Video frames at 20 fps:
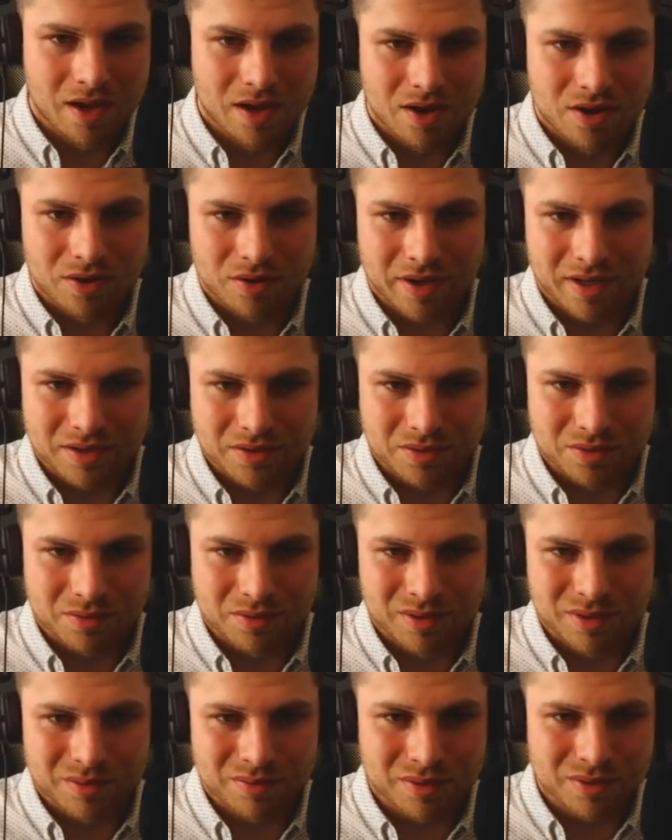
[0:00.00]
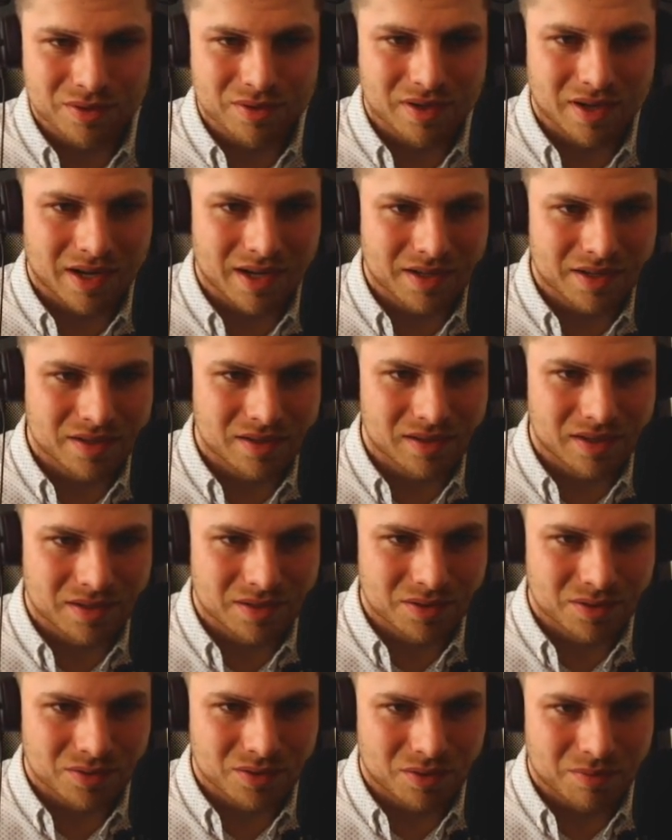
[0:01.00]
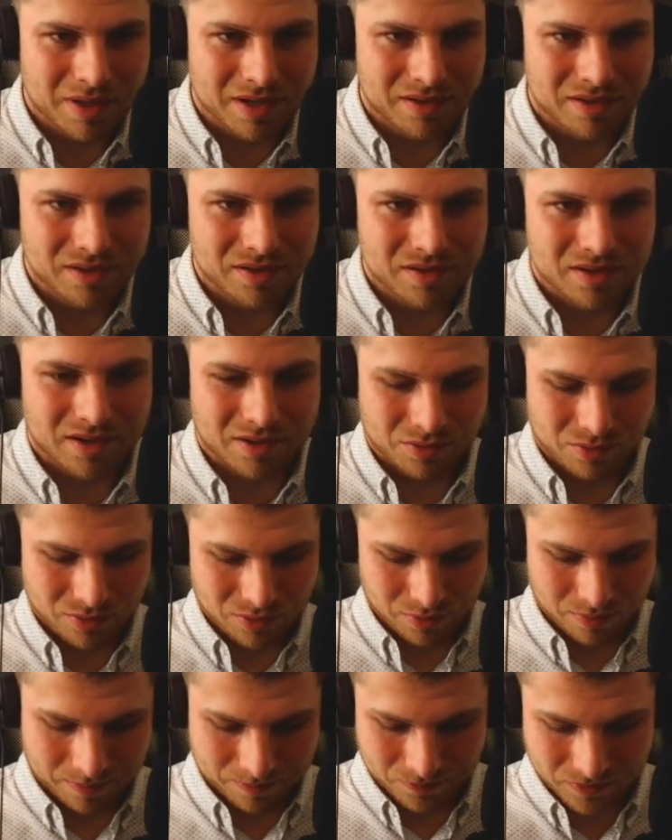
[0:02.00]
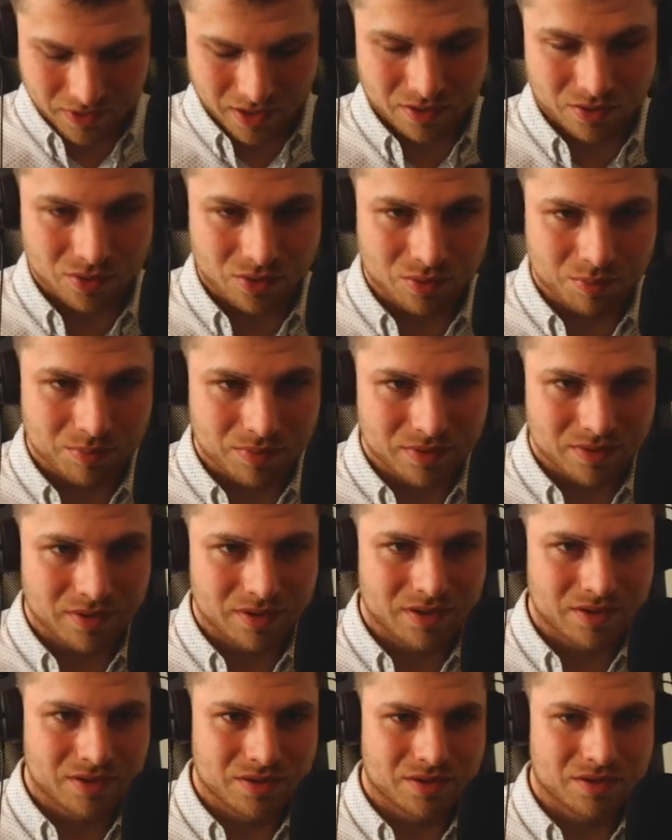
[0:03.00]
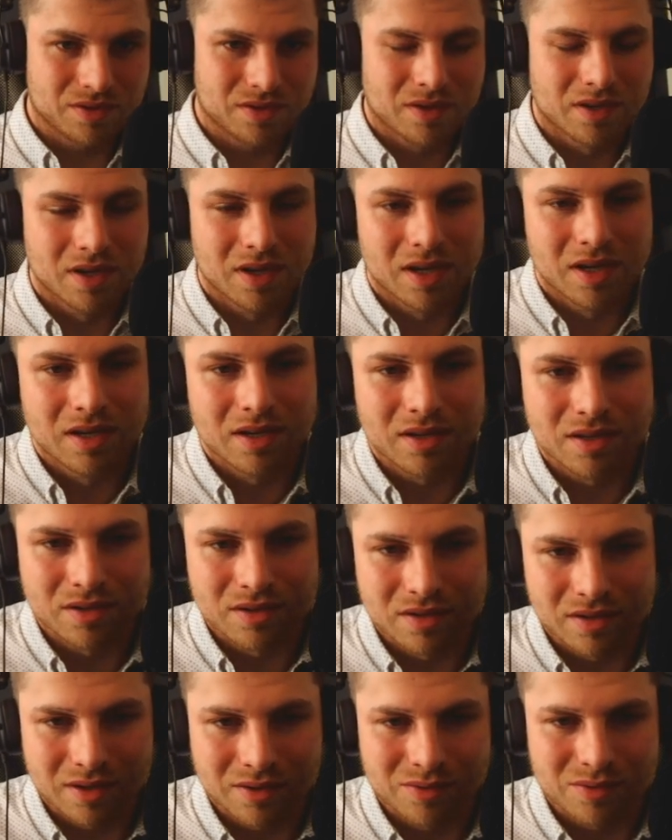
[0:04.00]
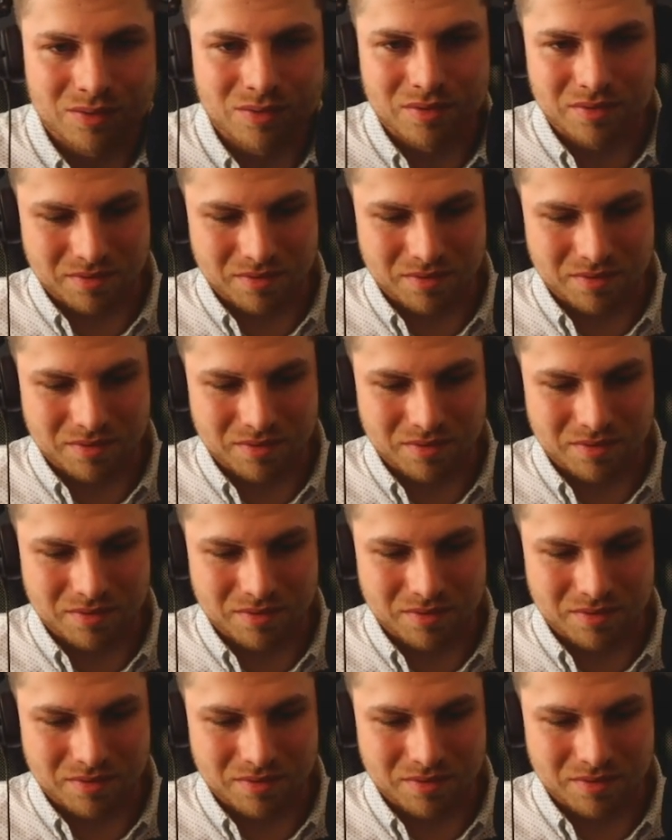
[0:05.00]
Okay, so this was nice. Let's comment this out. I hope this is now